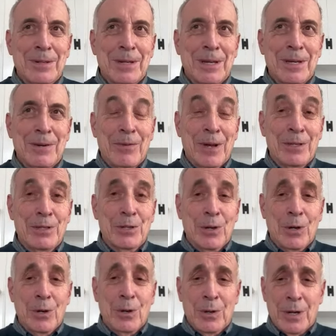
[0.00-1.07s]

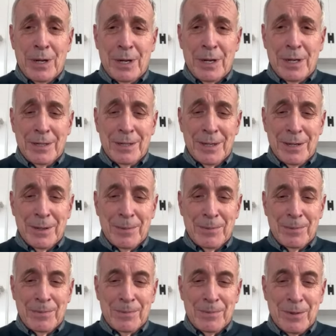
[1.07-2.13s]
investor and uh,
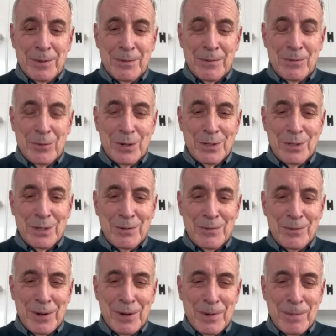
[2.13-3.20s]
voice
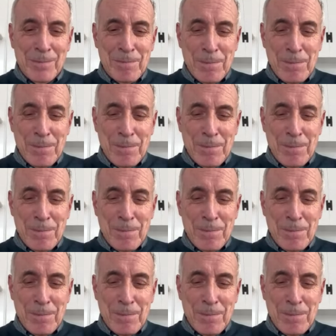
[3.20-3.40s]
of uh,